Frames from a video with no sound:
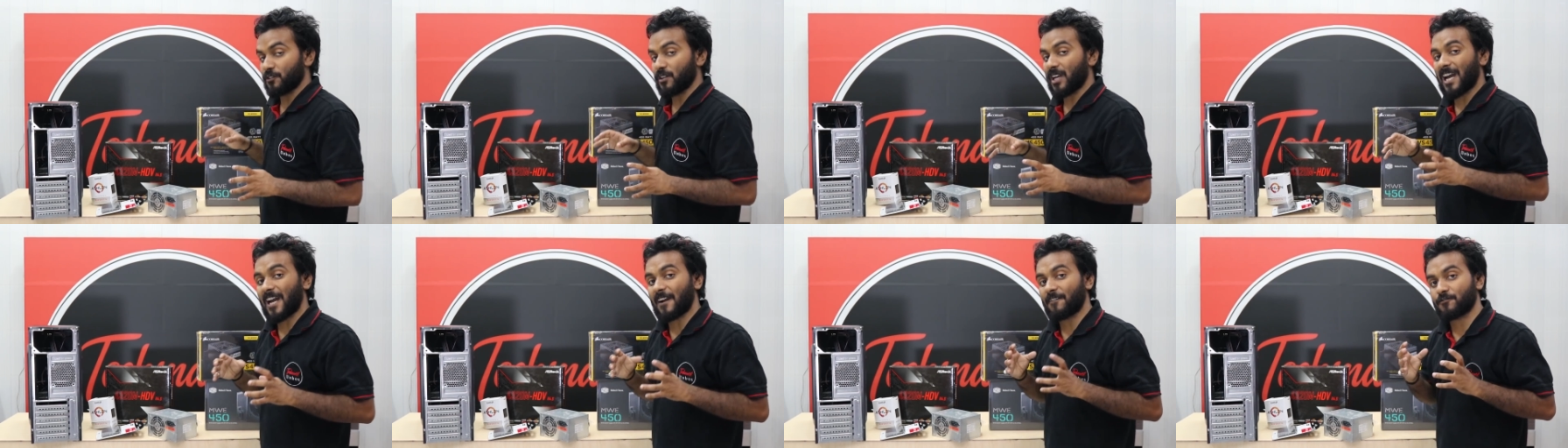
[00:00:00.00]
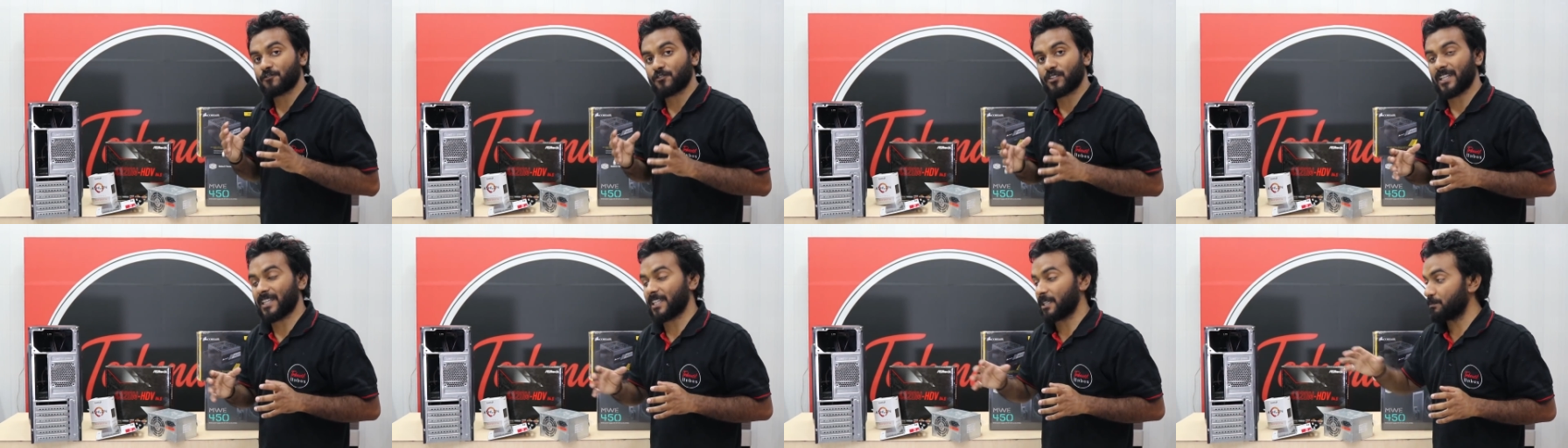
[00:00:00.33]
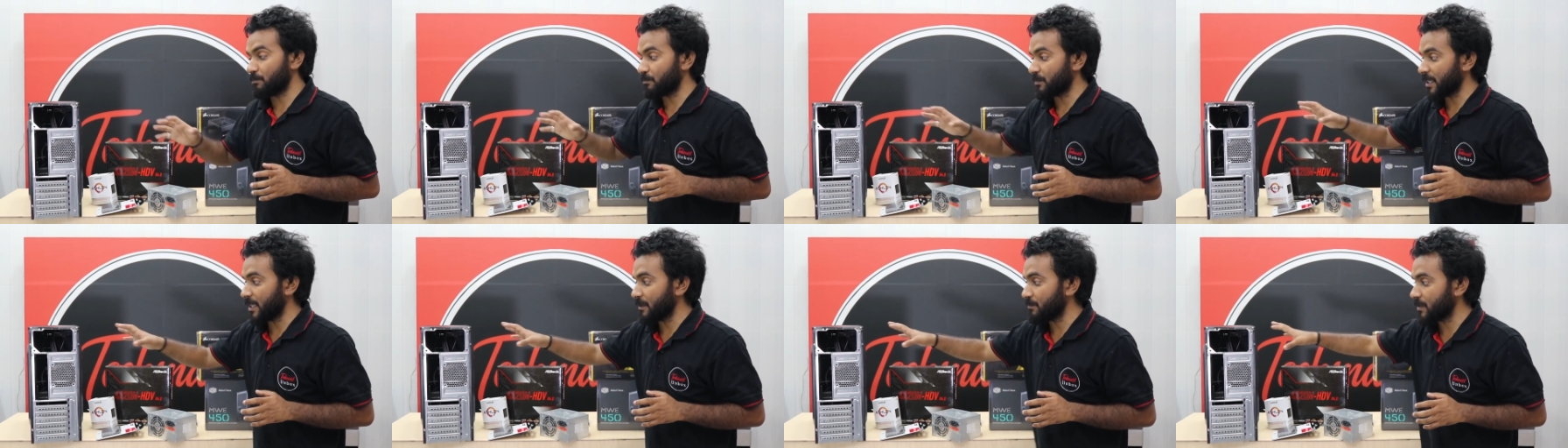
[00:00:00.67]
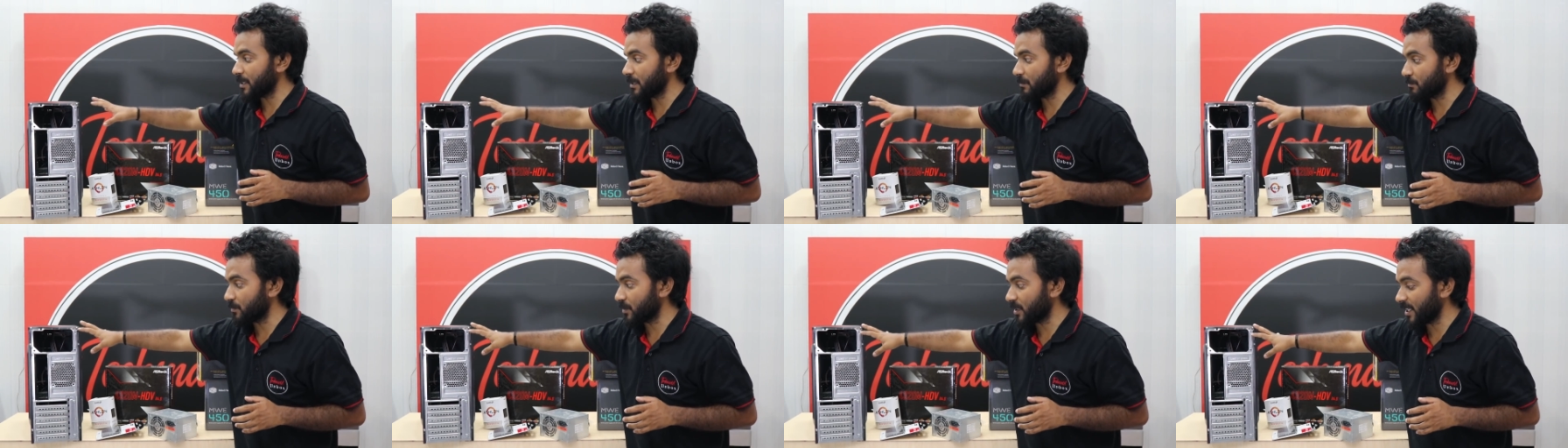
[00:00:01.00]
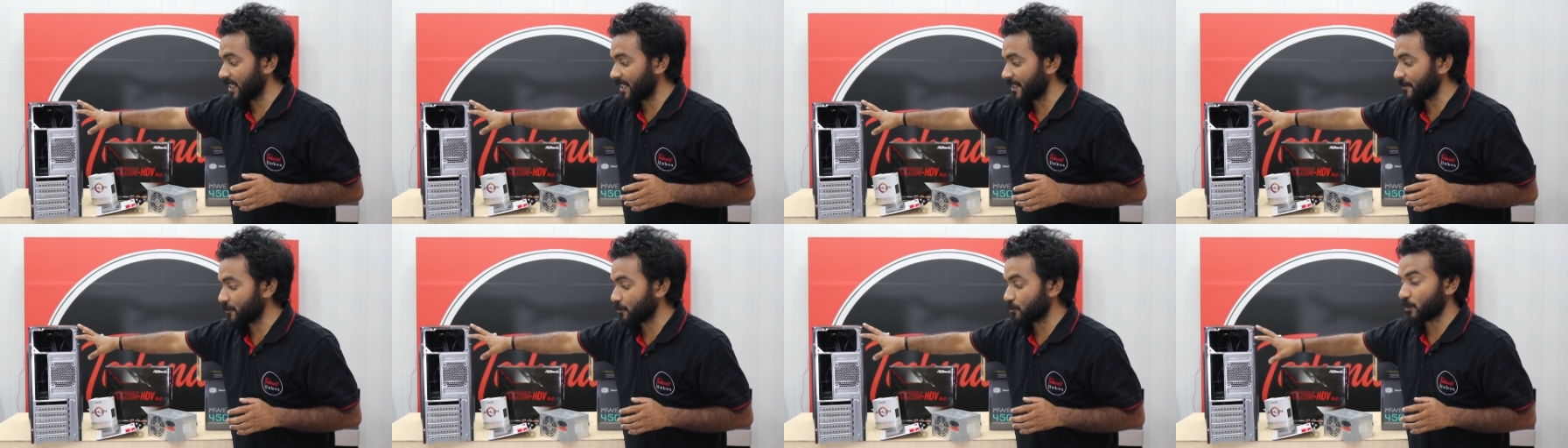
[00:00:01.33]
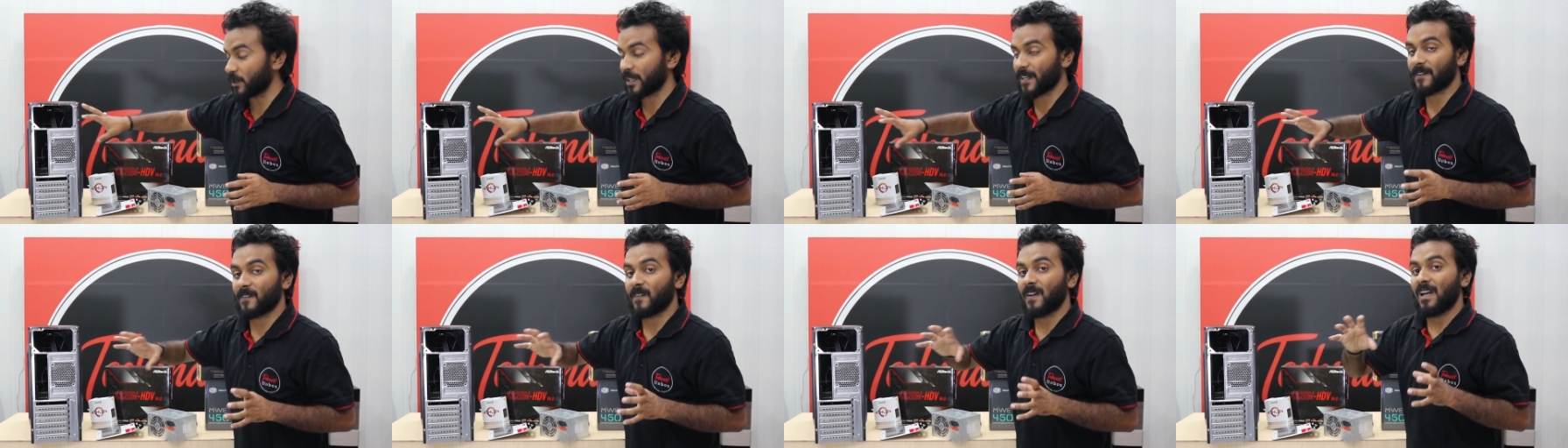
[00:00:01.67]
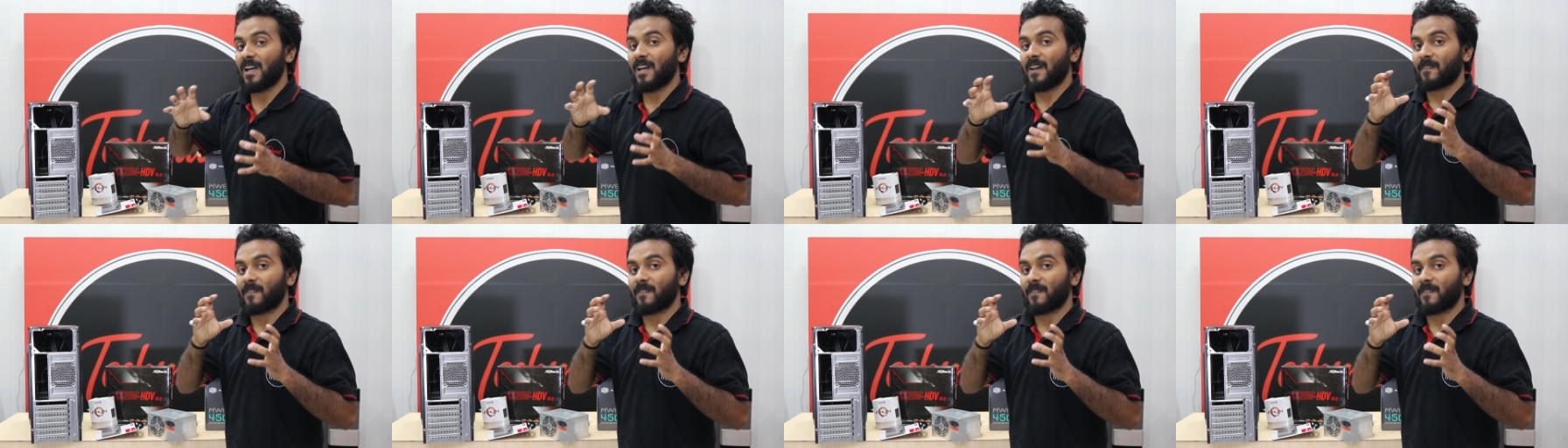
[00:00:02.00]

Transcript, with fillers: you have to get a premium case where